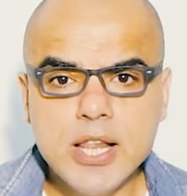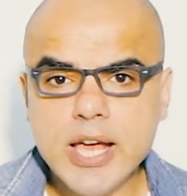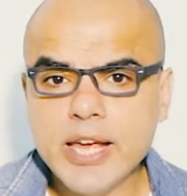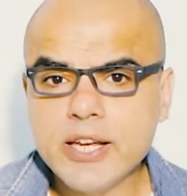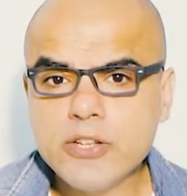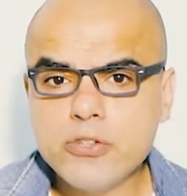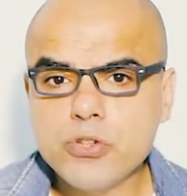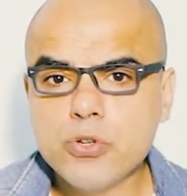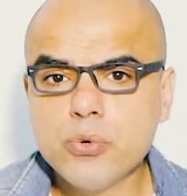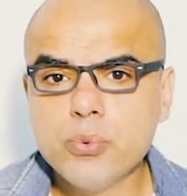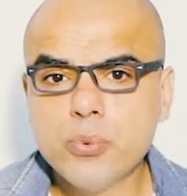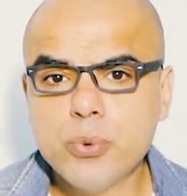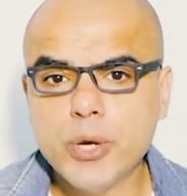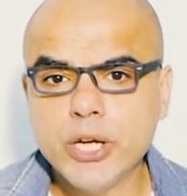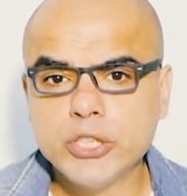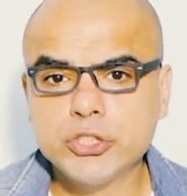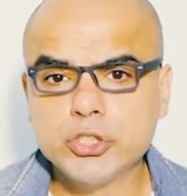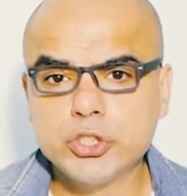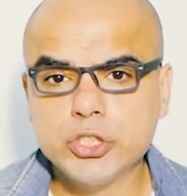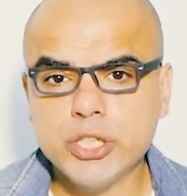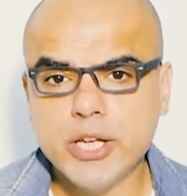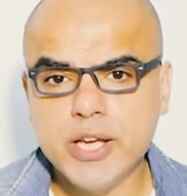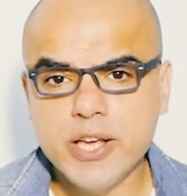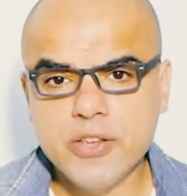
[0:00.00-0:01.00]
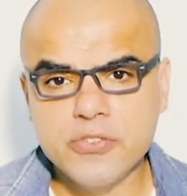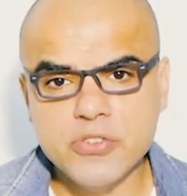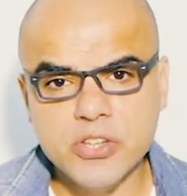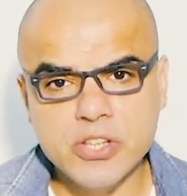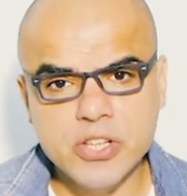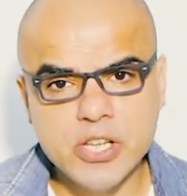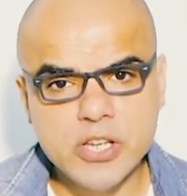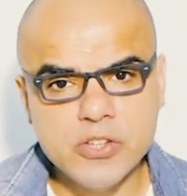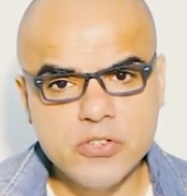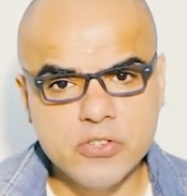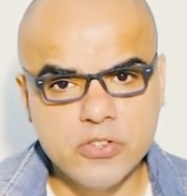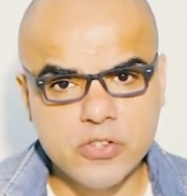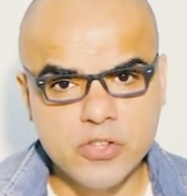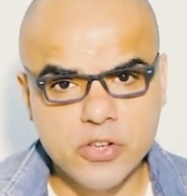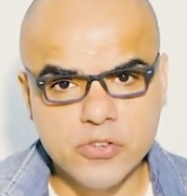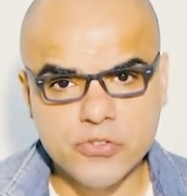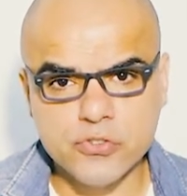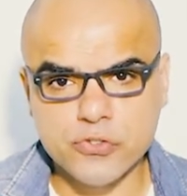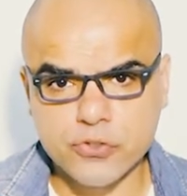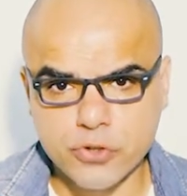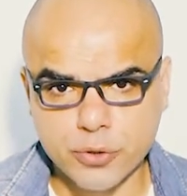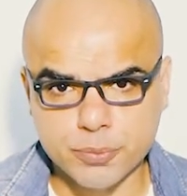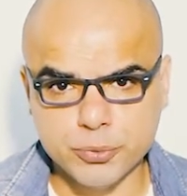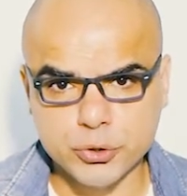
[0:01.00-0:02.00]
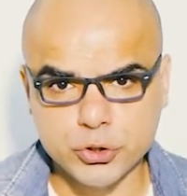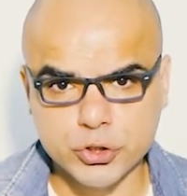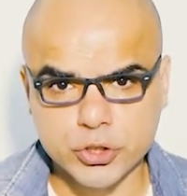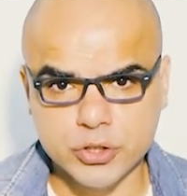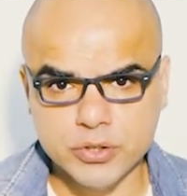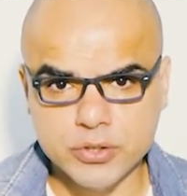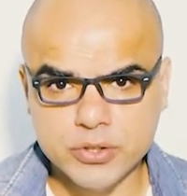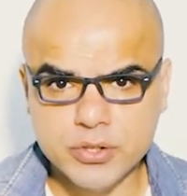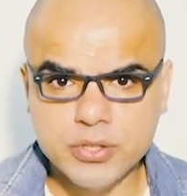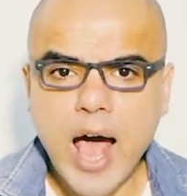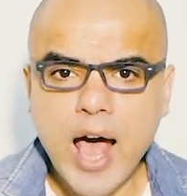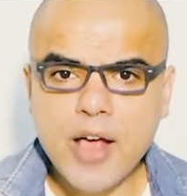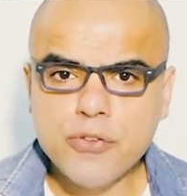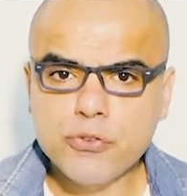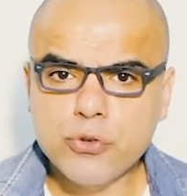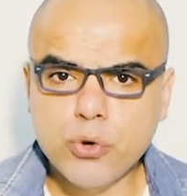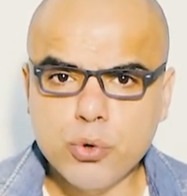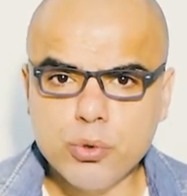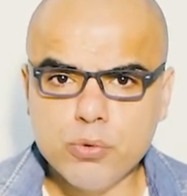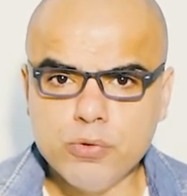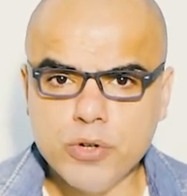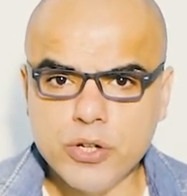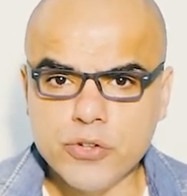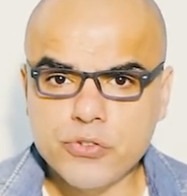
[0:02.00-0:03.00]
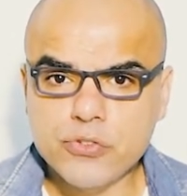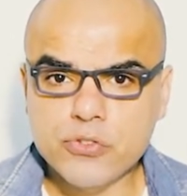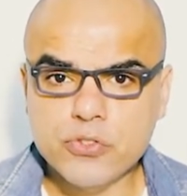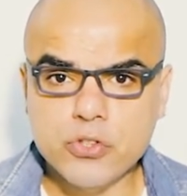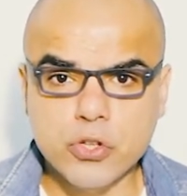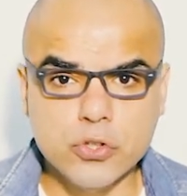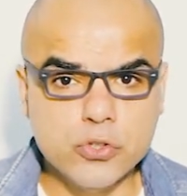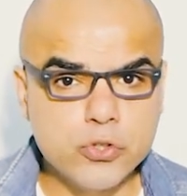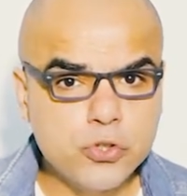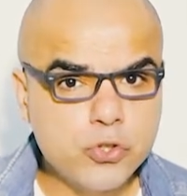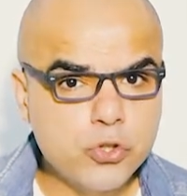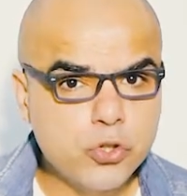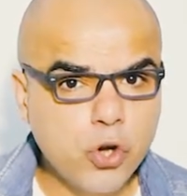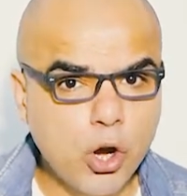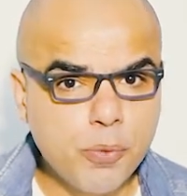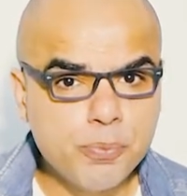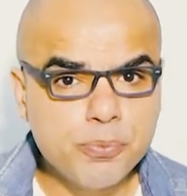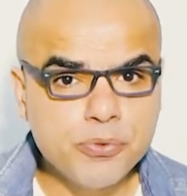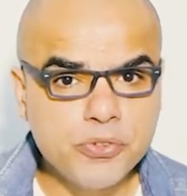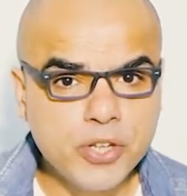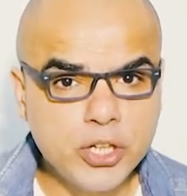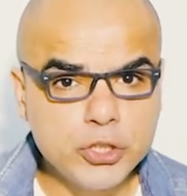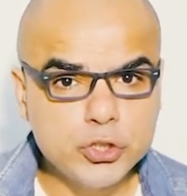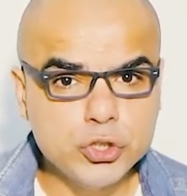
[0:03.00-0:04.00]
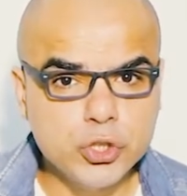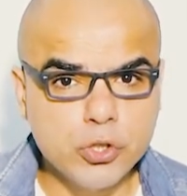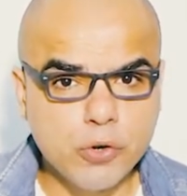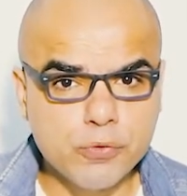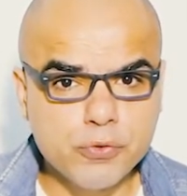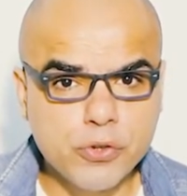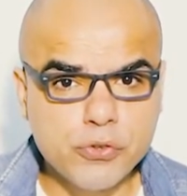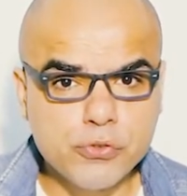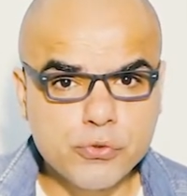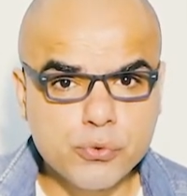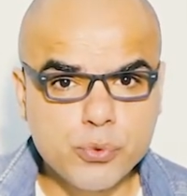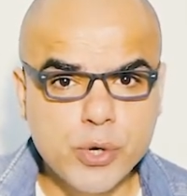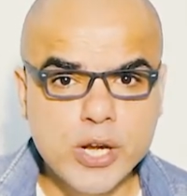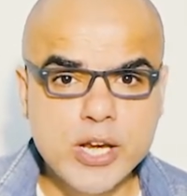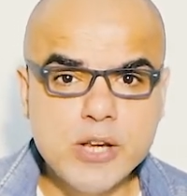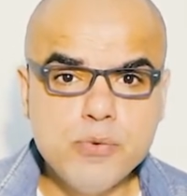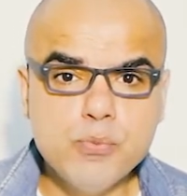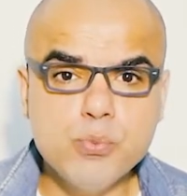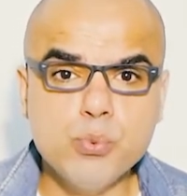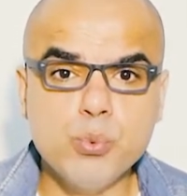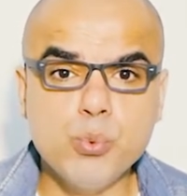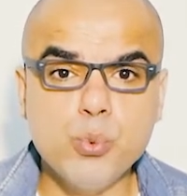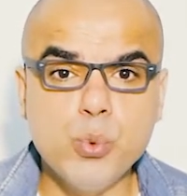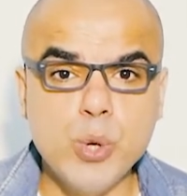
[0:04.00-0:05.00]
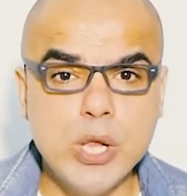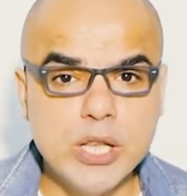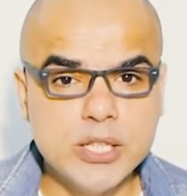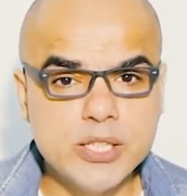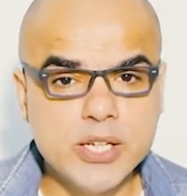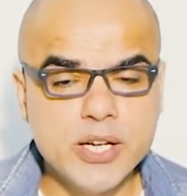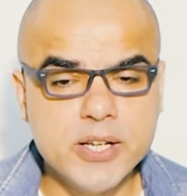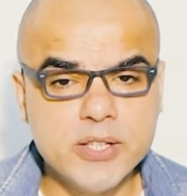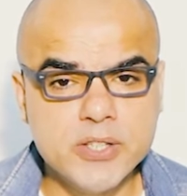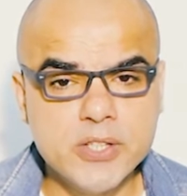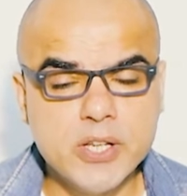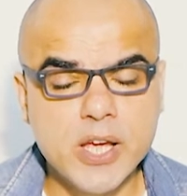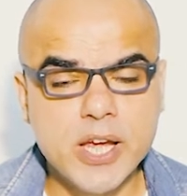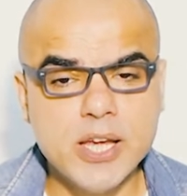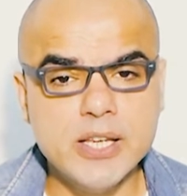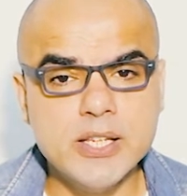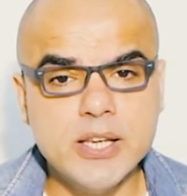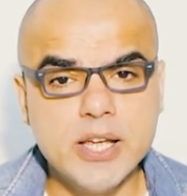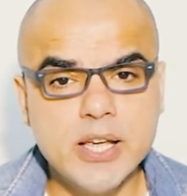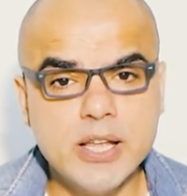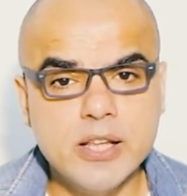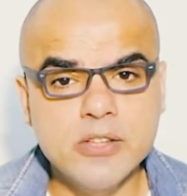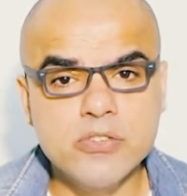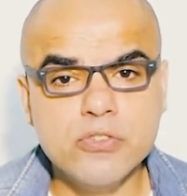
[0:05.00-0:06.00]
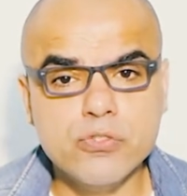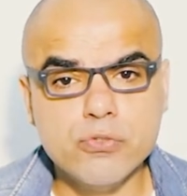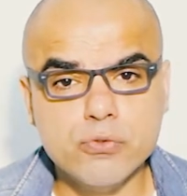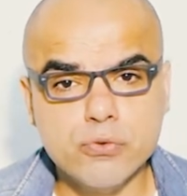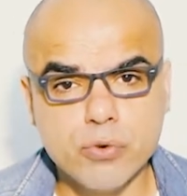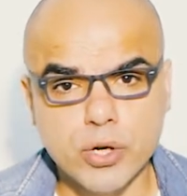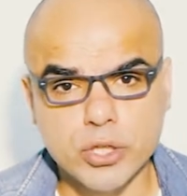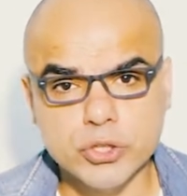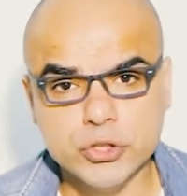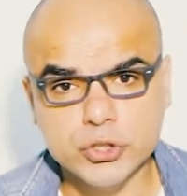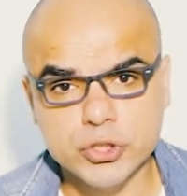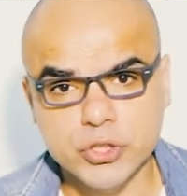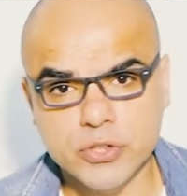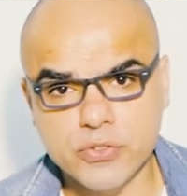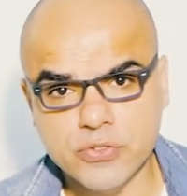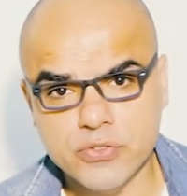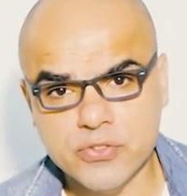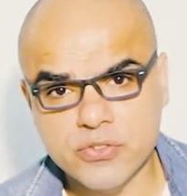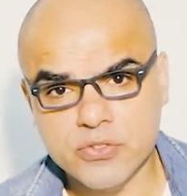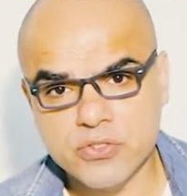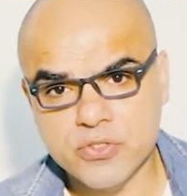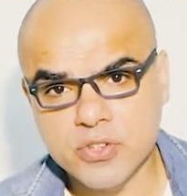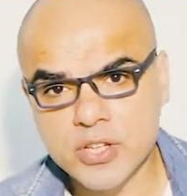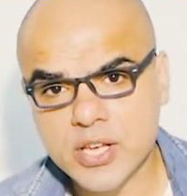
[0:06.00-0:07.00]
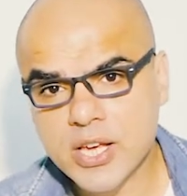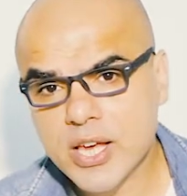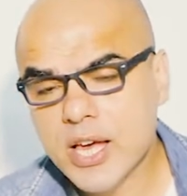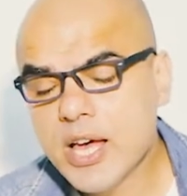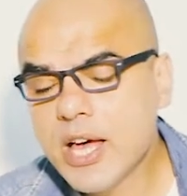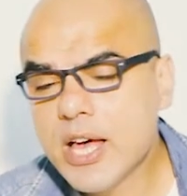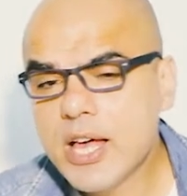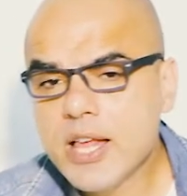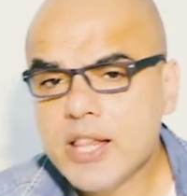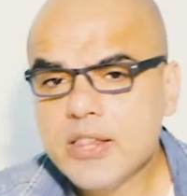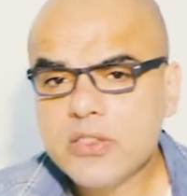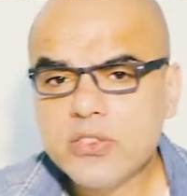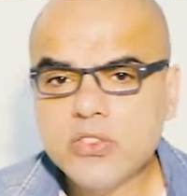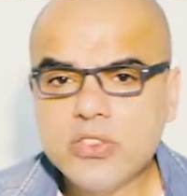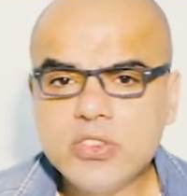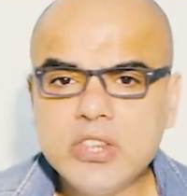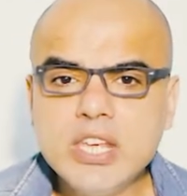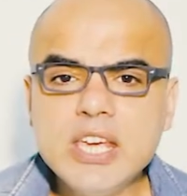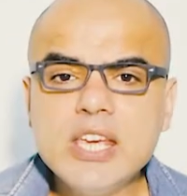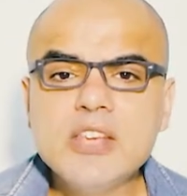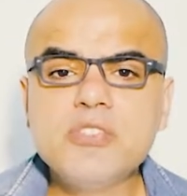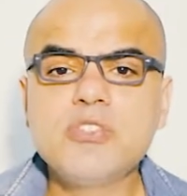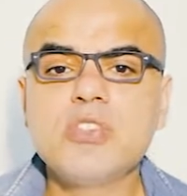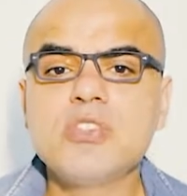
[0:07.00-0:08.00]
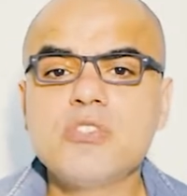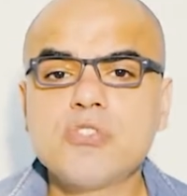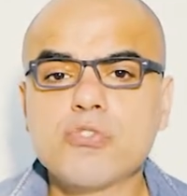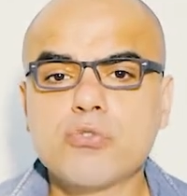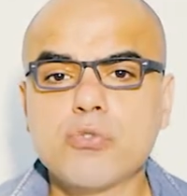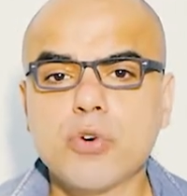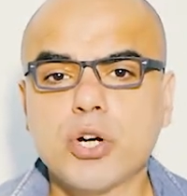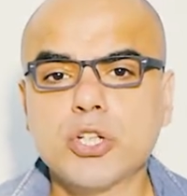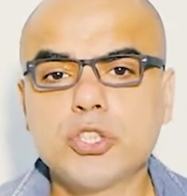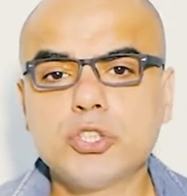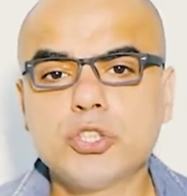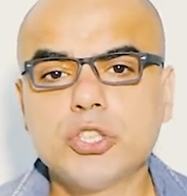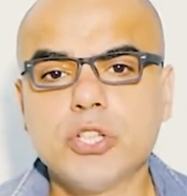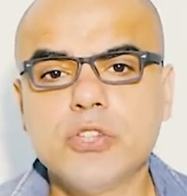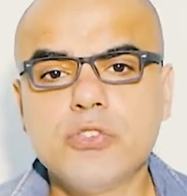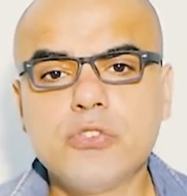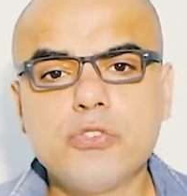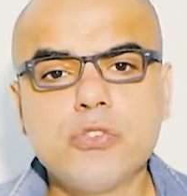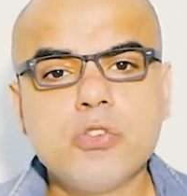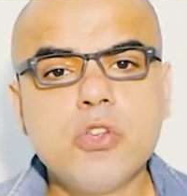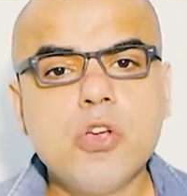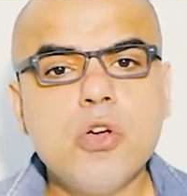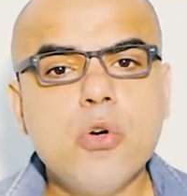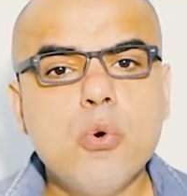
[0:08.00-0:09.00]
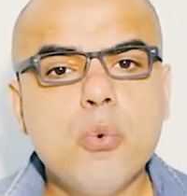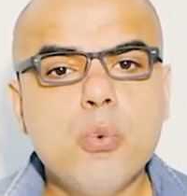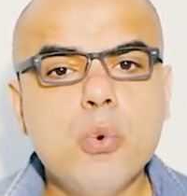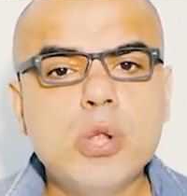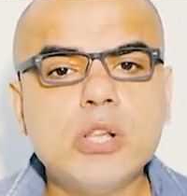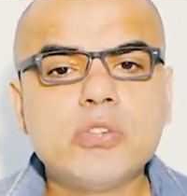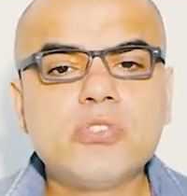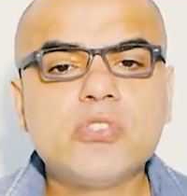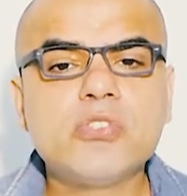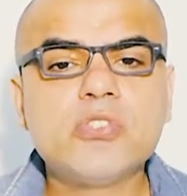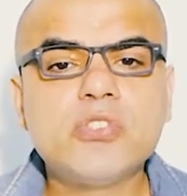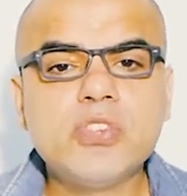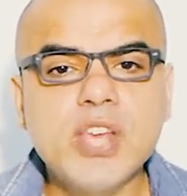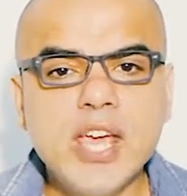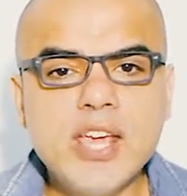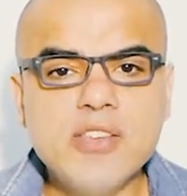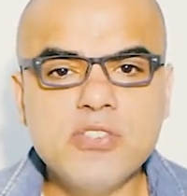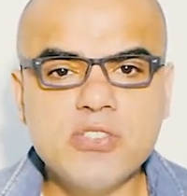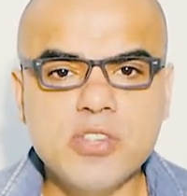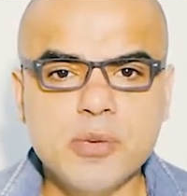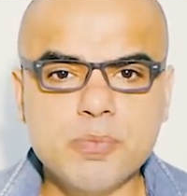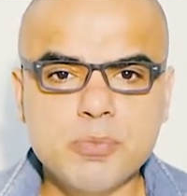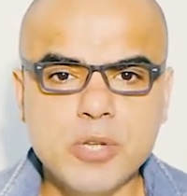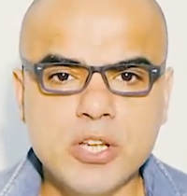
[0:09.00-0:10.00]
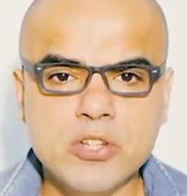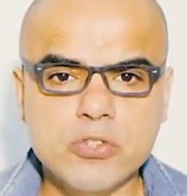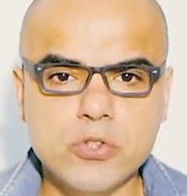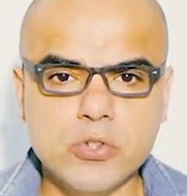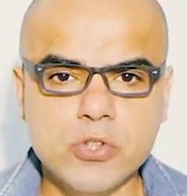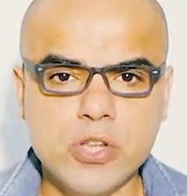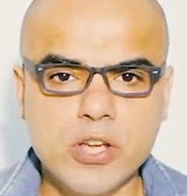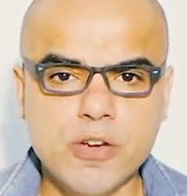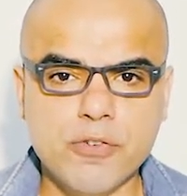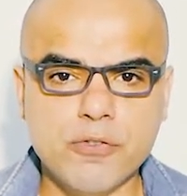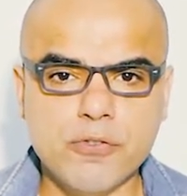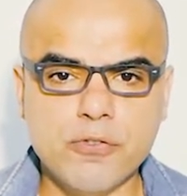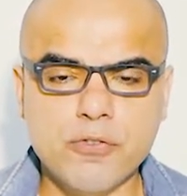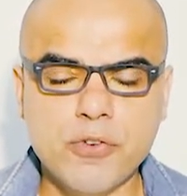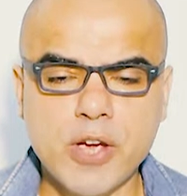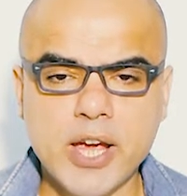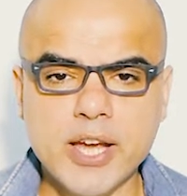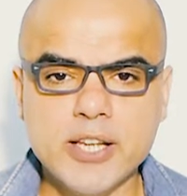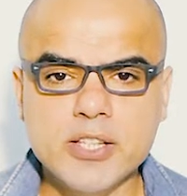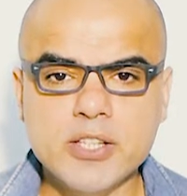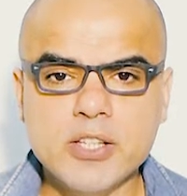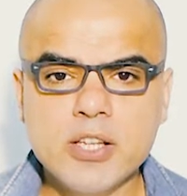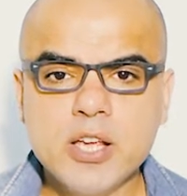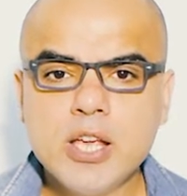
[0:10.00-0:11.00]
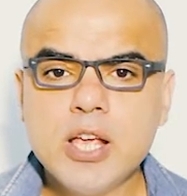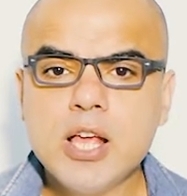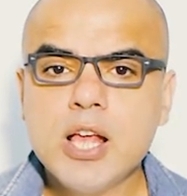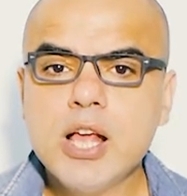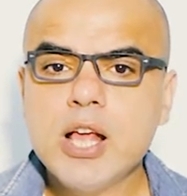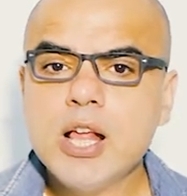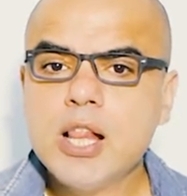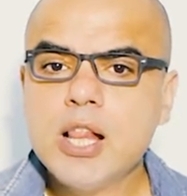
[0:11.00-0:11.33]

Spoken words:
link to which is in the description. As always, the top section of the screen will contain instructions. These instructions will say something to the effect,